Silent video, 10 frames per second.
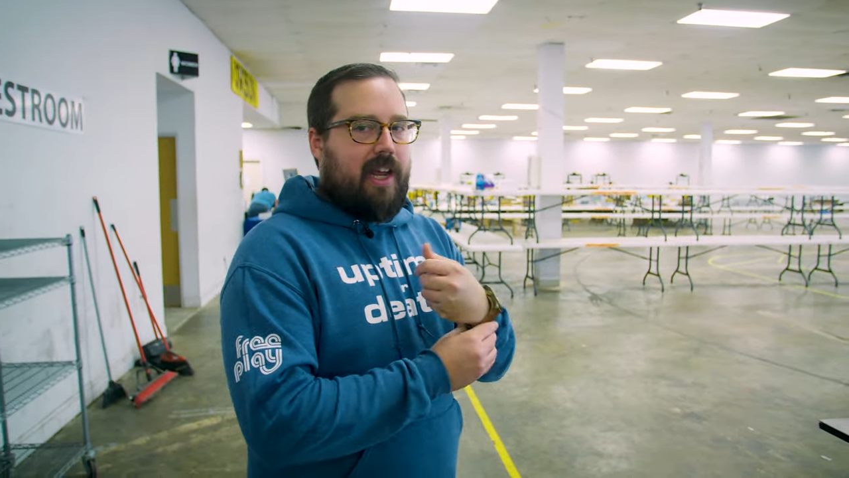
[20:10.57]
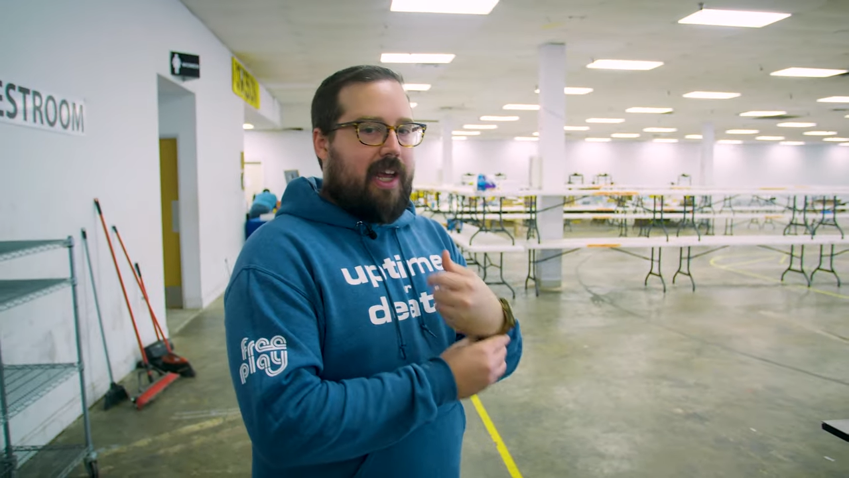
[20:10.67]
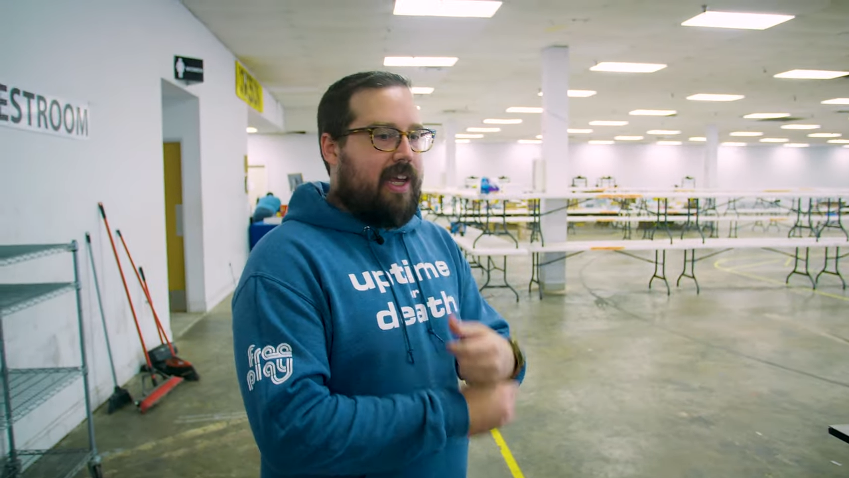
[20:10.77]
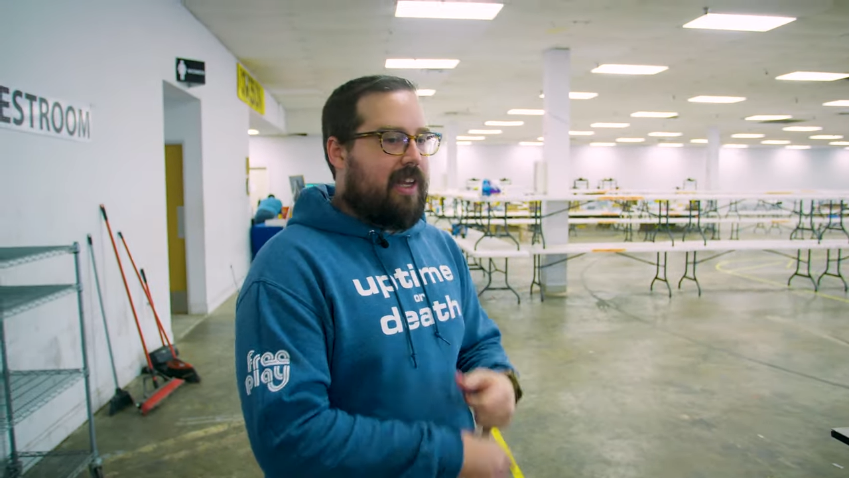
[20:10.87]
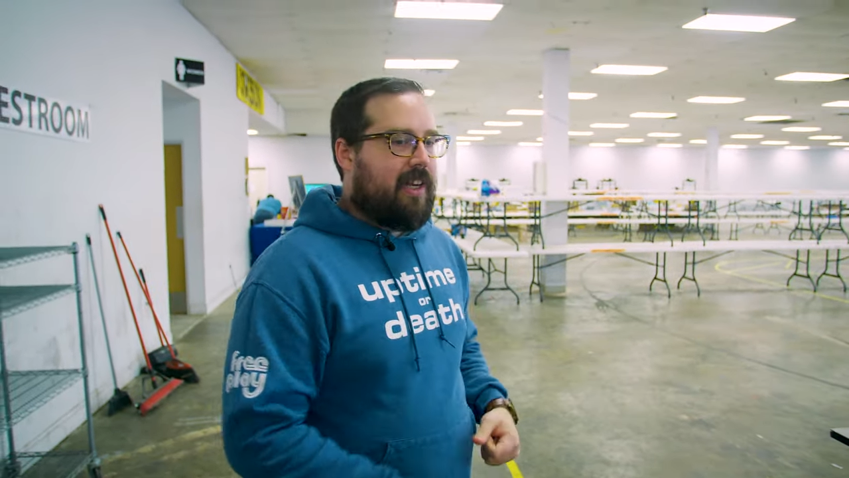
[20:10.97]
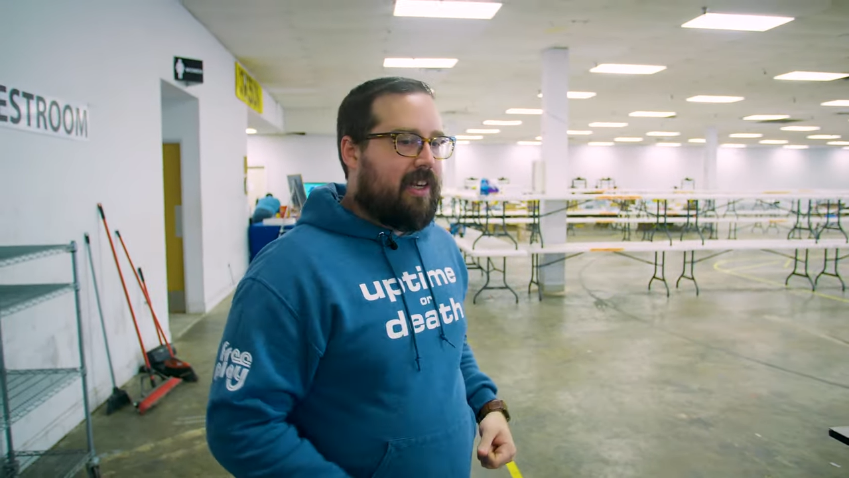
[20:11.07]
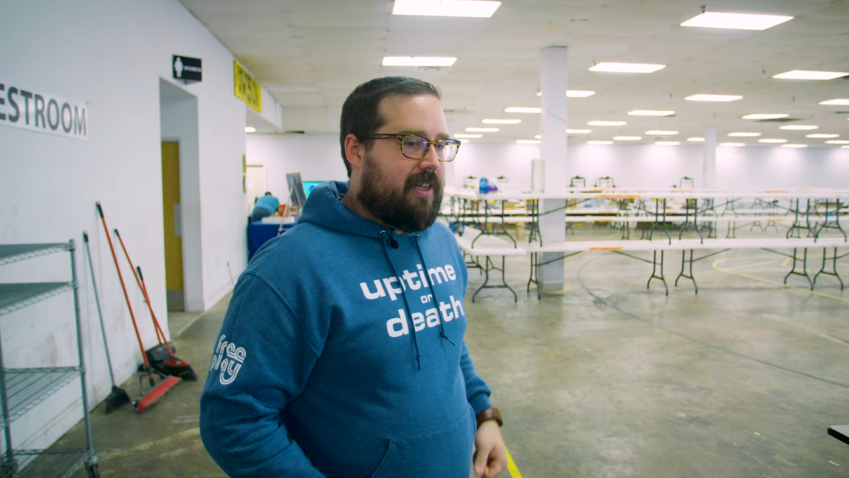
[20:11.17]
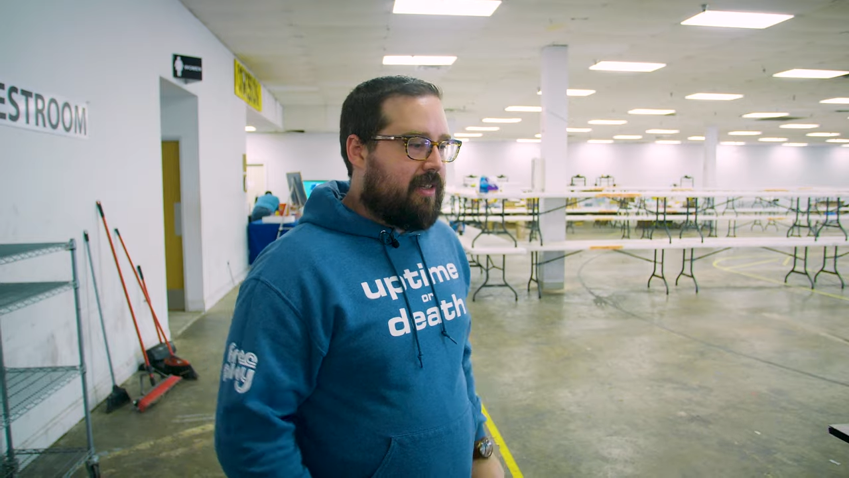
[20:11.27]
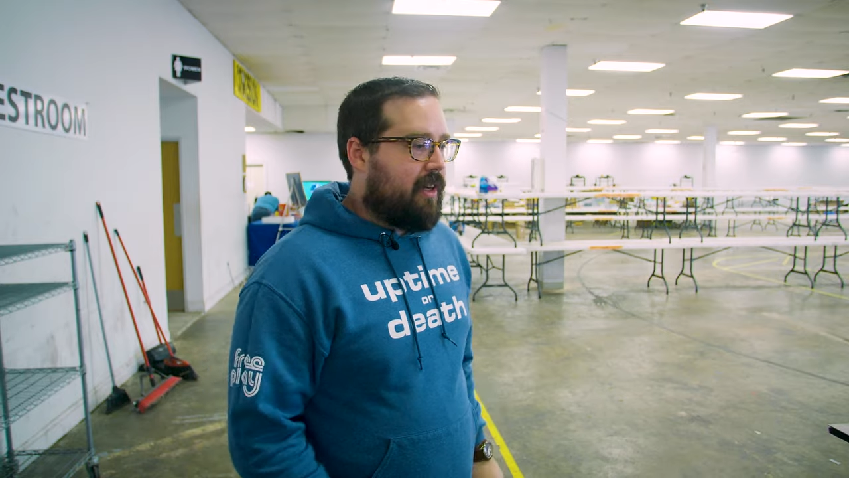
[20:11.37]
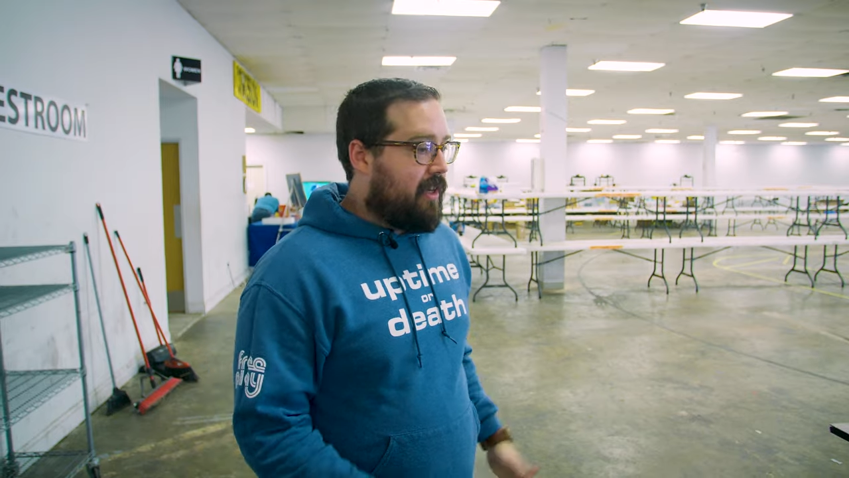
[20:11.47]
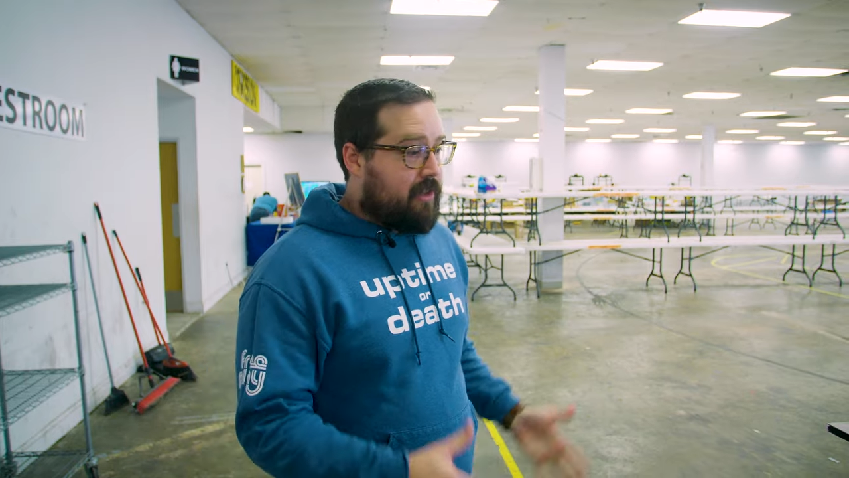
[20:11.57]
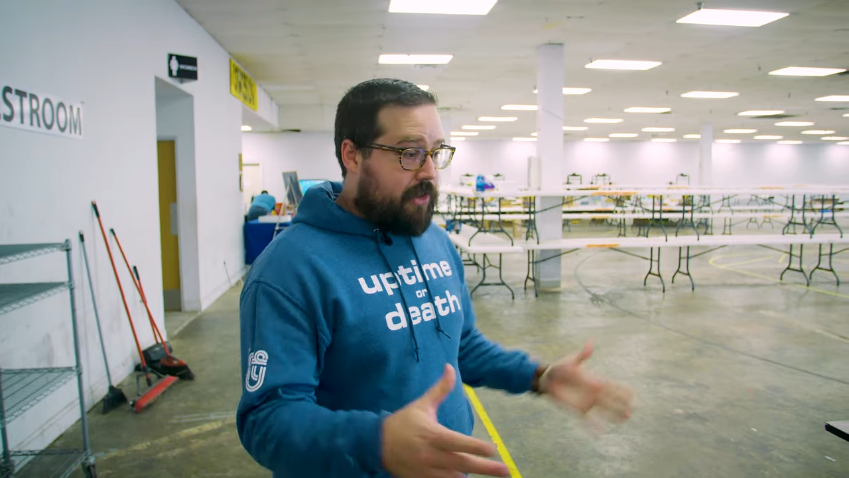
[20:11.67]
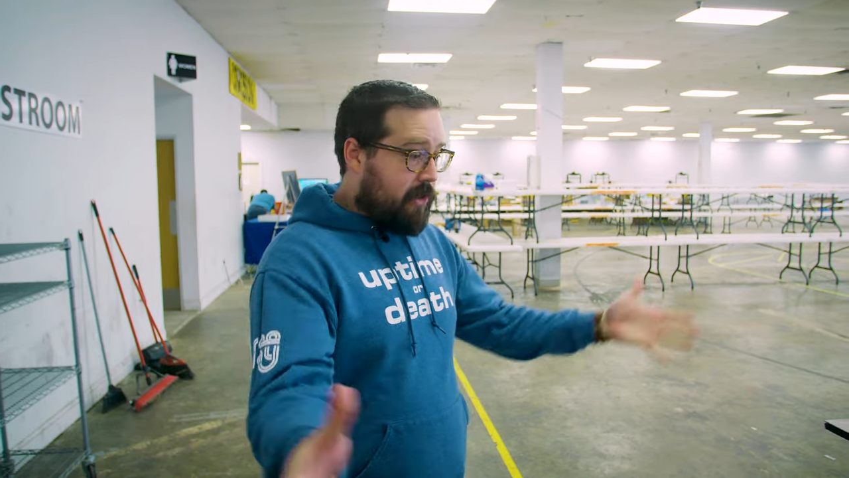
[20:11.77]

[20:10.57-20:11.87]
and uh,